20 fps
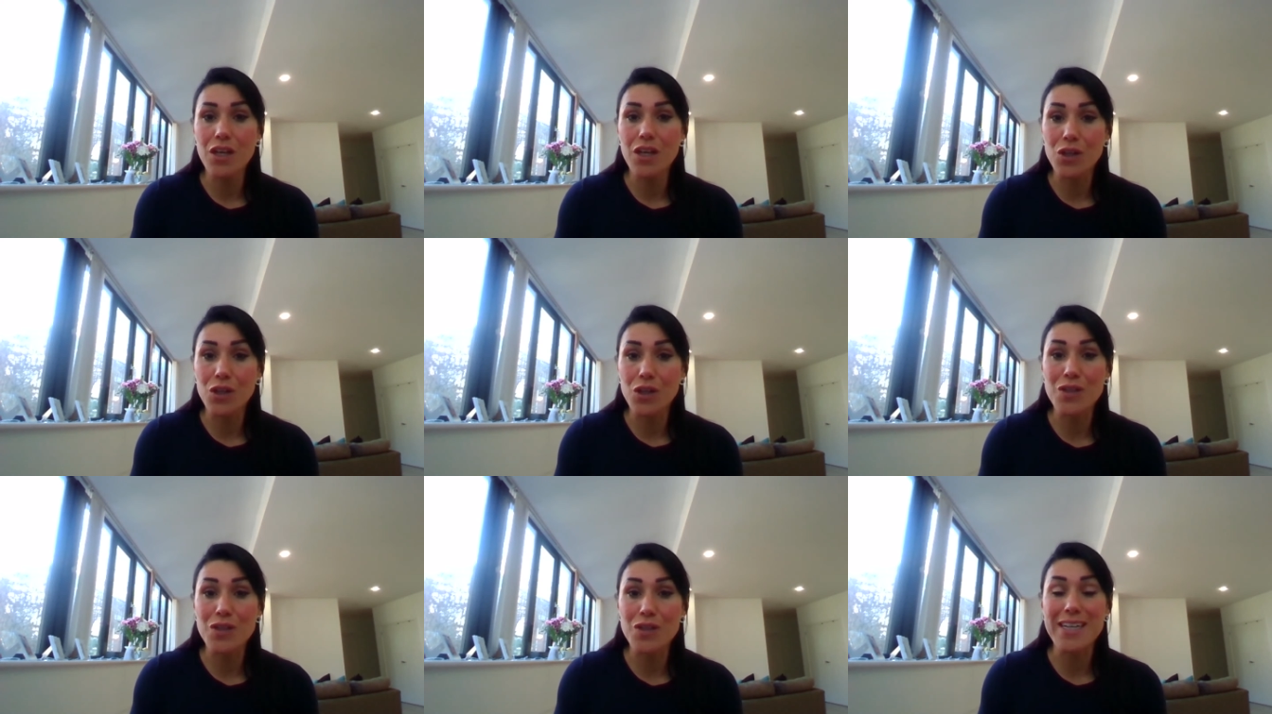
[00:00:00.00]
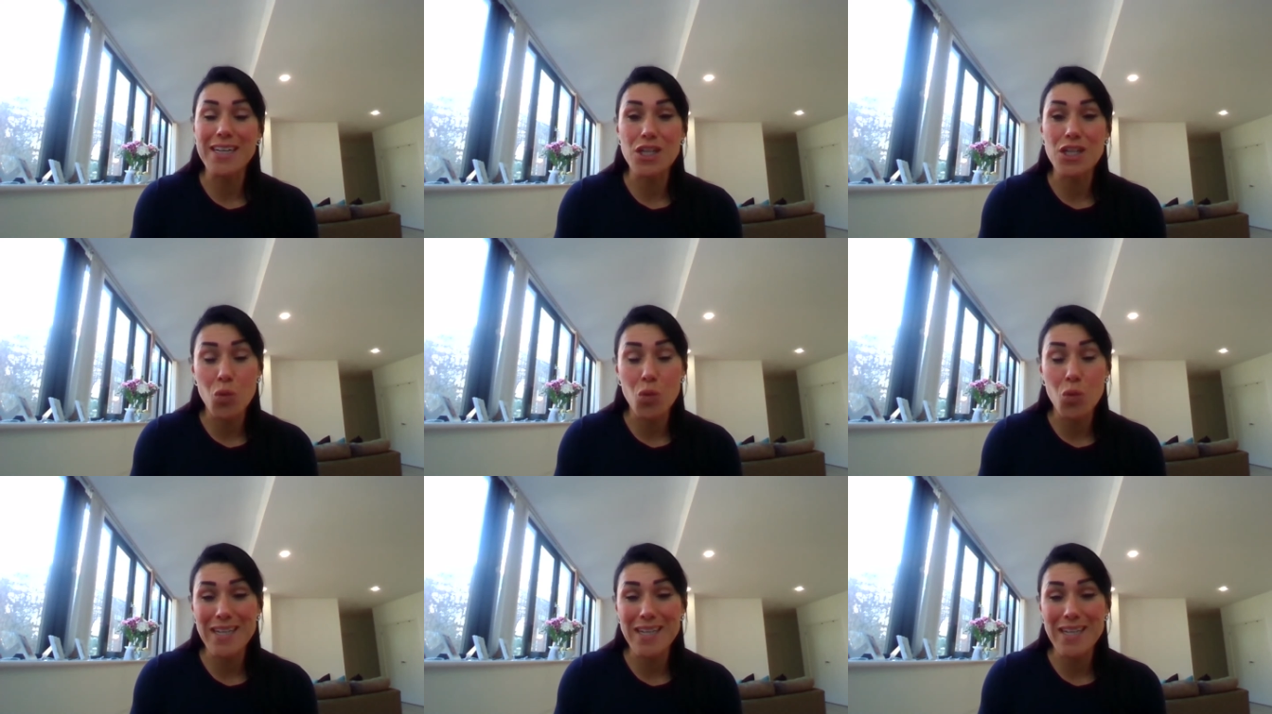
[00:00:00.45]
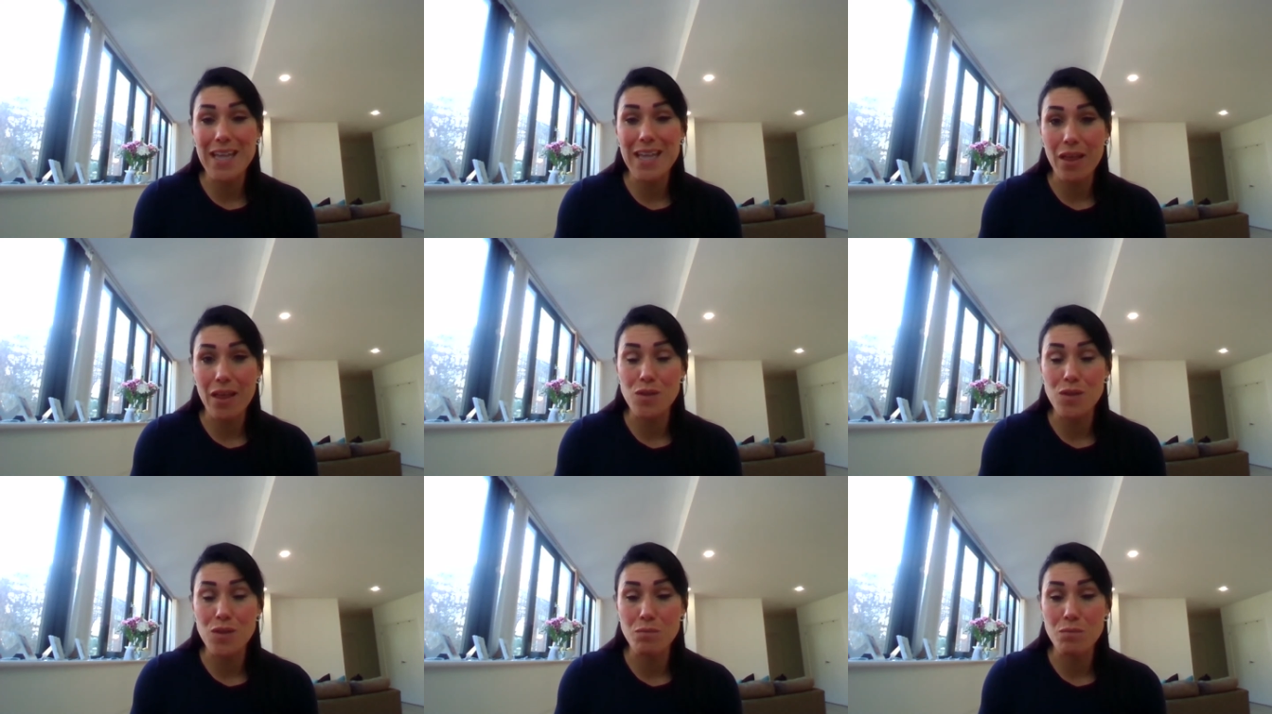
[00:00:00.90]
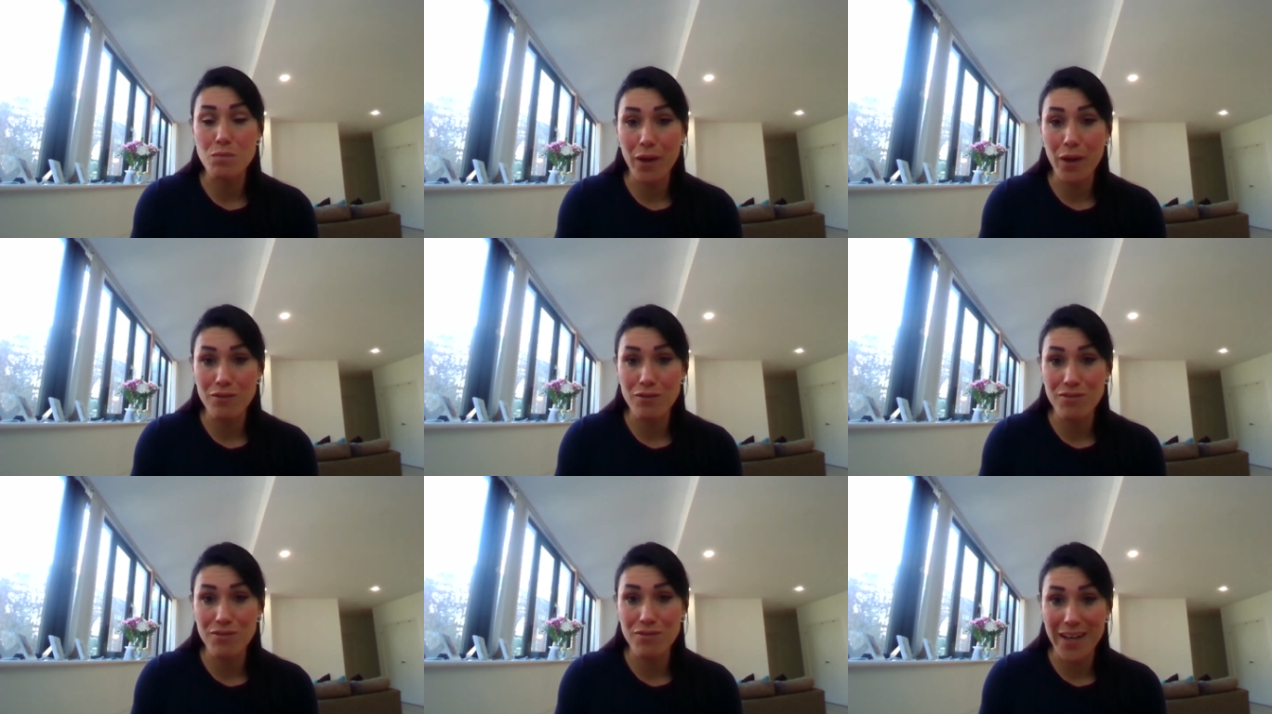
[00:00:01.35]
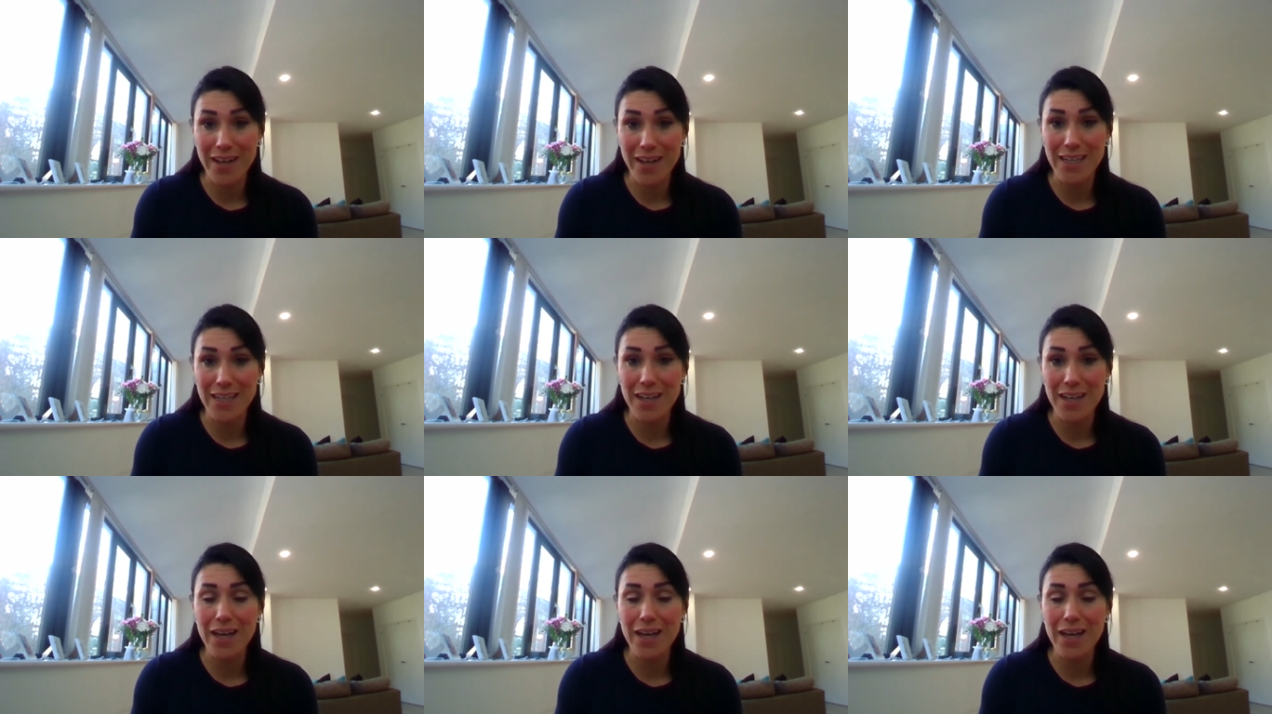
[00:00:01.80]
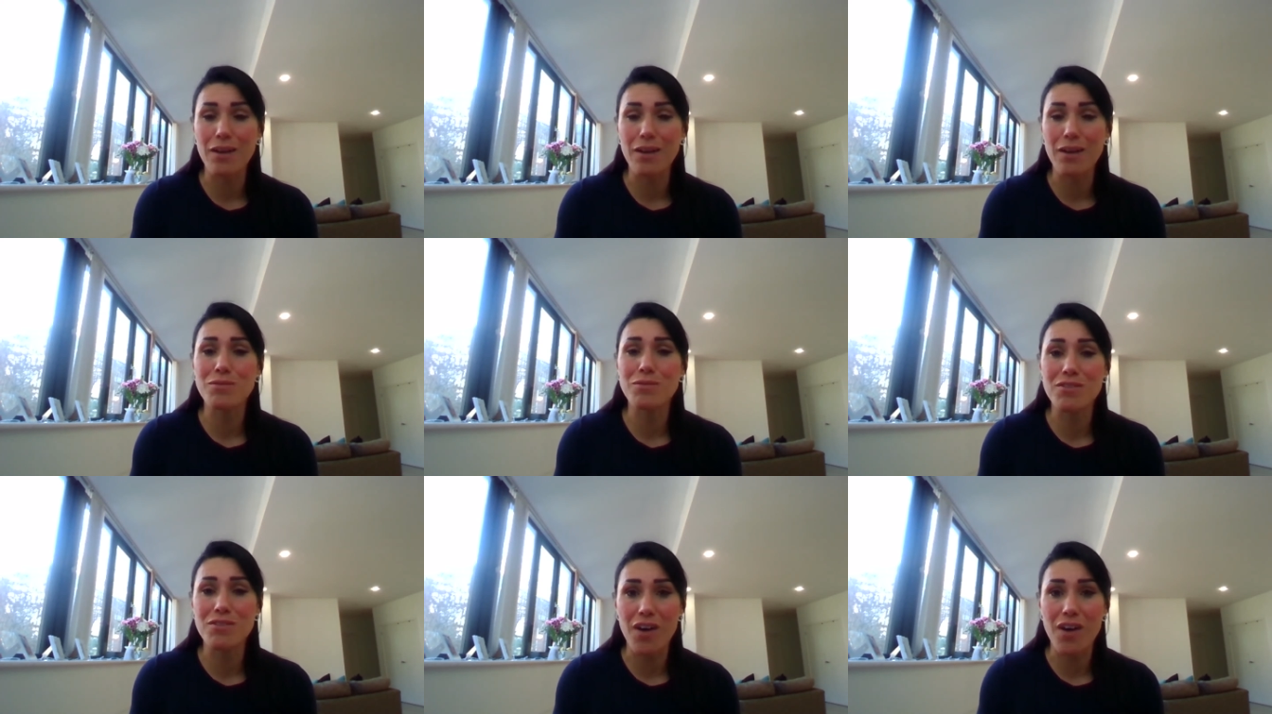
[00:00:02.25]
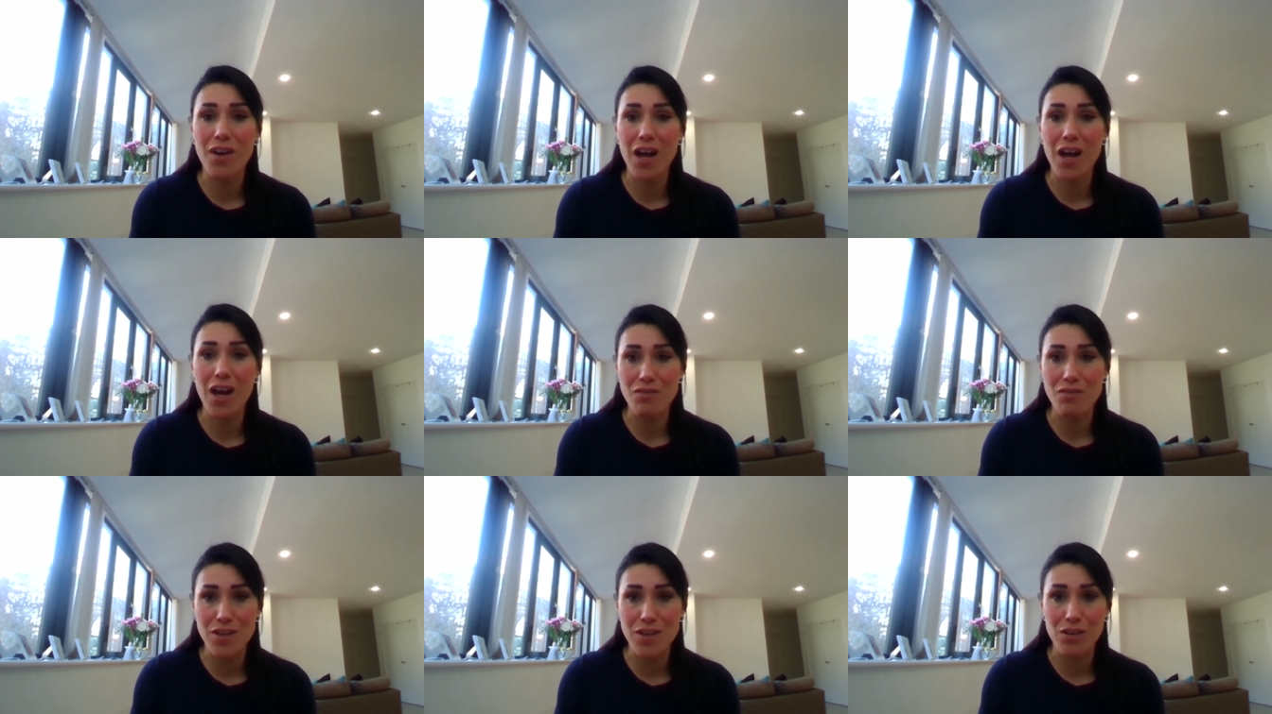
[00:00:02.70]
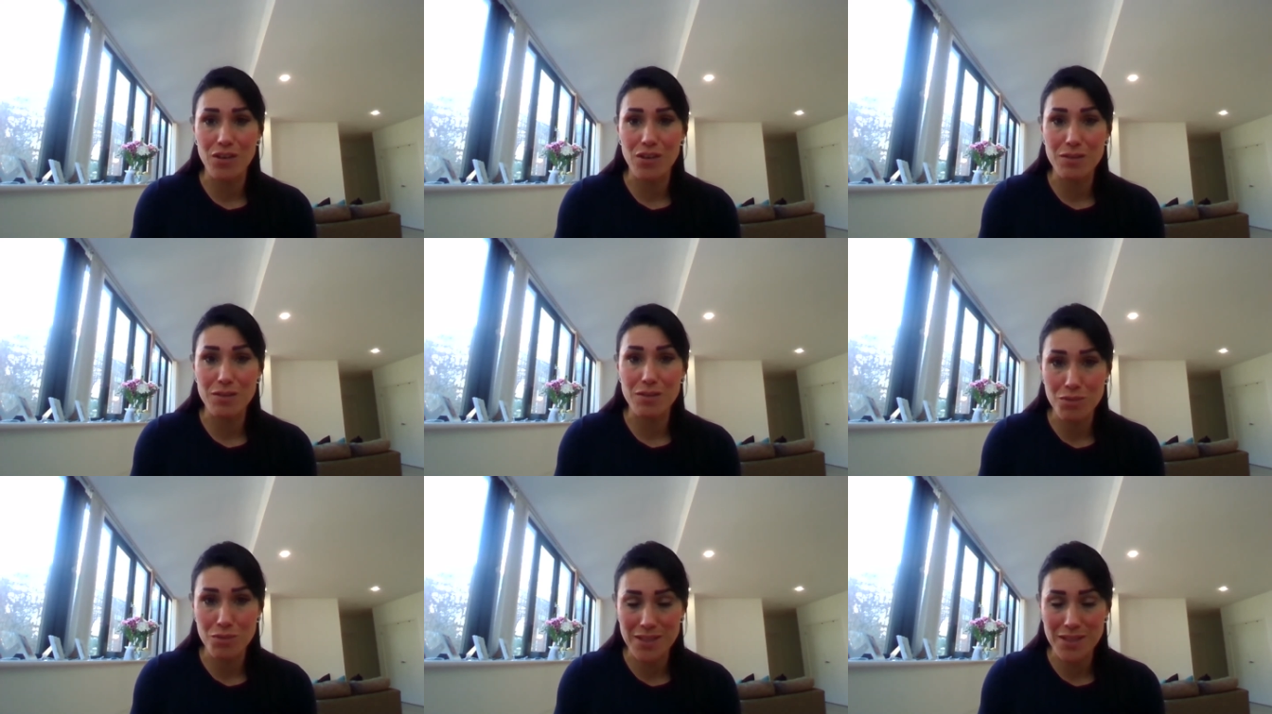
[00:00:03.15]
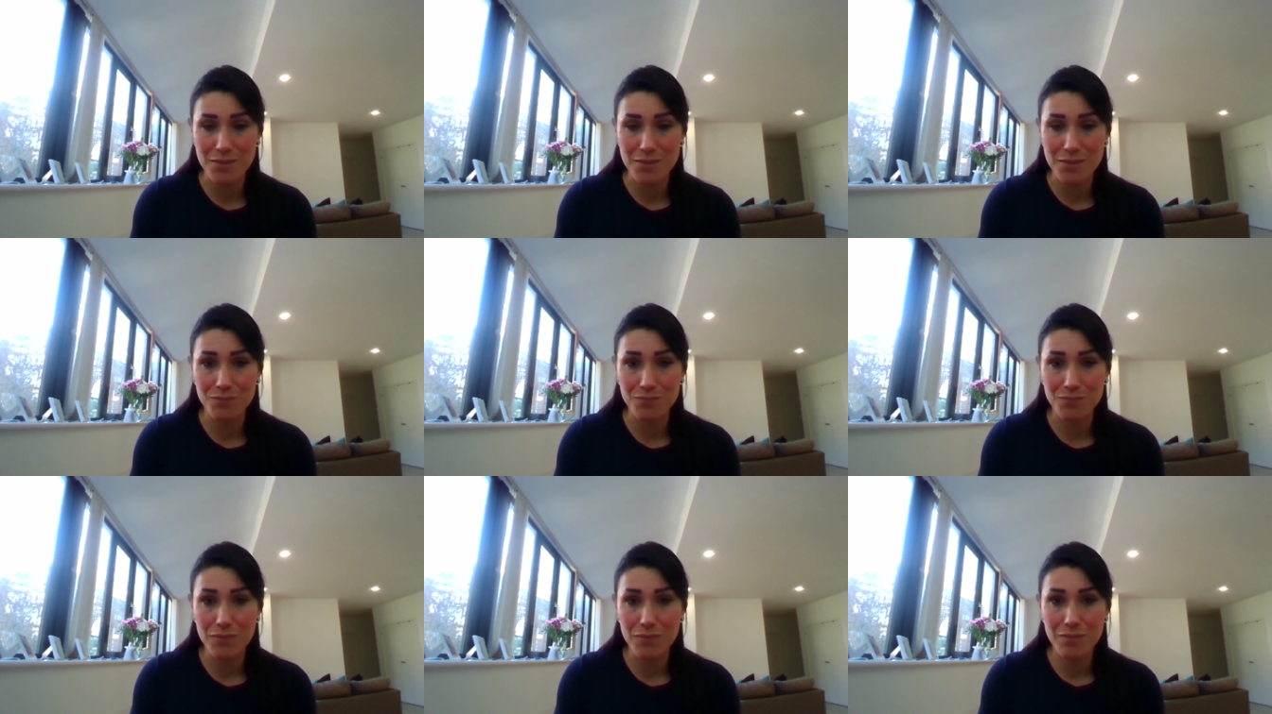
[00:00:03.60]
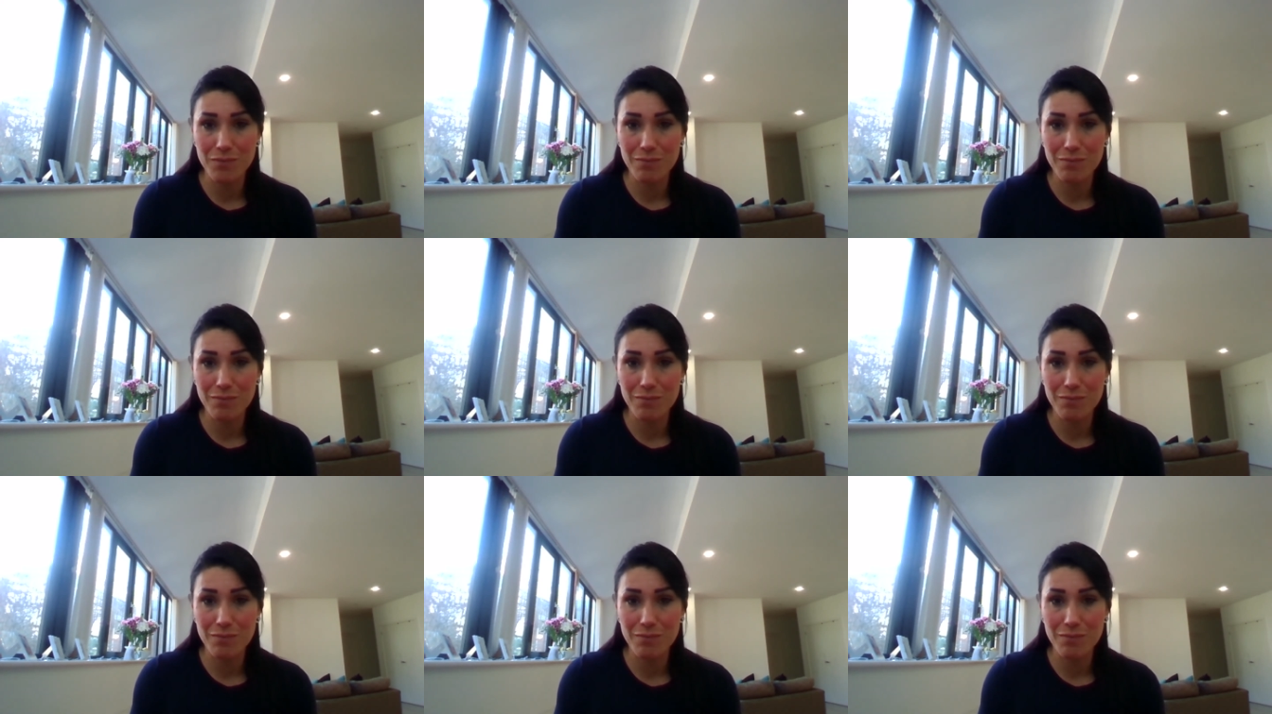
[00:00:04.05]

including a £20,000 fine and up to 5 years in prison.